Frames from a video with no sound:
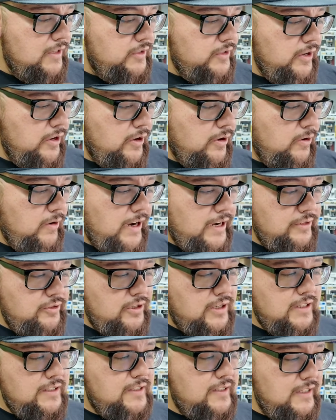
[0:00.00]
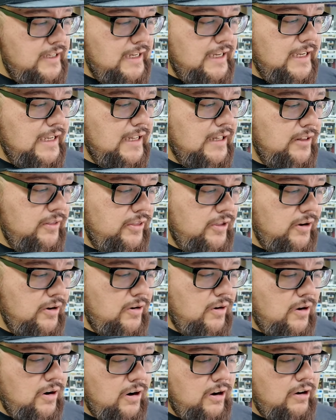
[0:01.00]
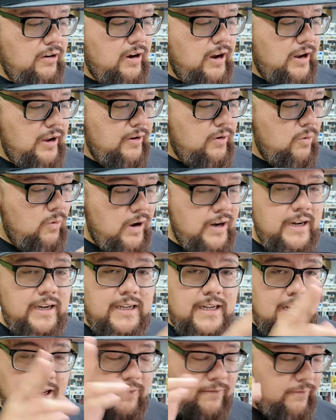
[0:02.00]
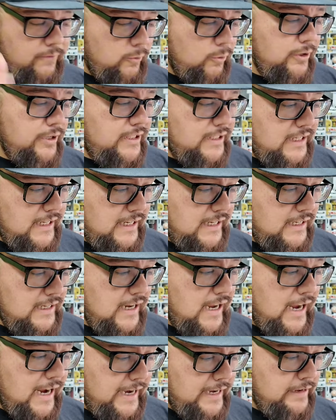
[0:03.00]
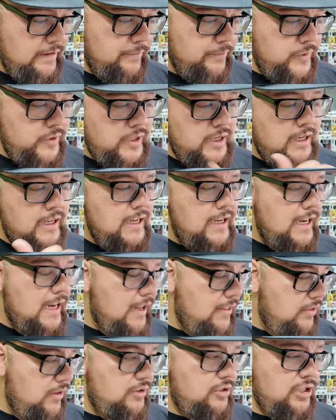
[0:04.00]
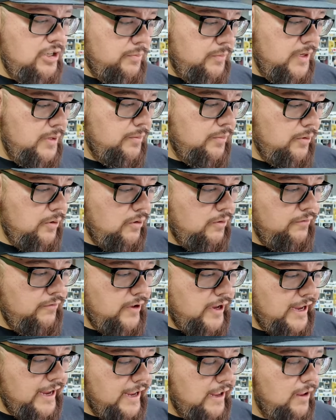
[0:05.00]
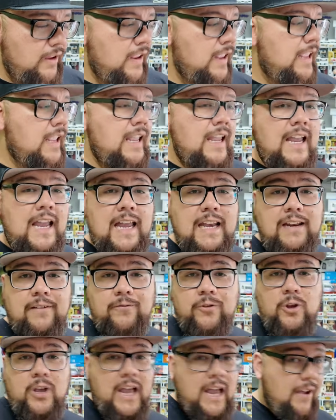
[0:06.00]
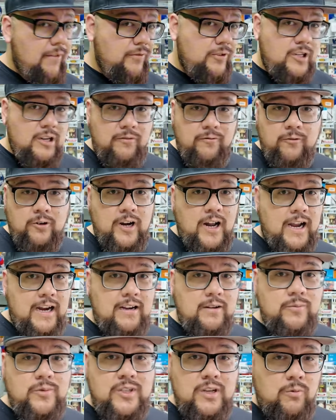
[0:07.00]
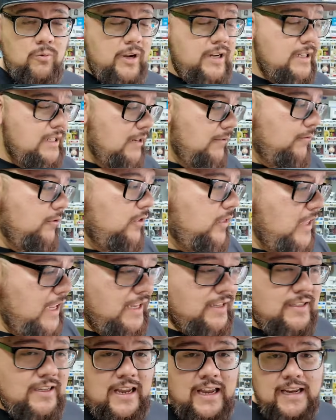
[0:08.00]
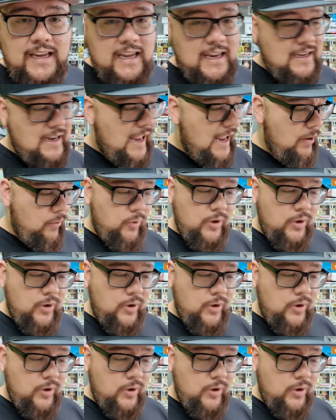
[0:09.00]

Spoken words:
So as you can see, there are a quantity of 14 items in the shipping profile. And if you have different items that weigh different things, again, I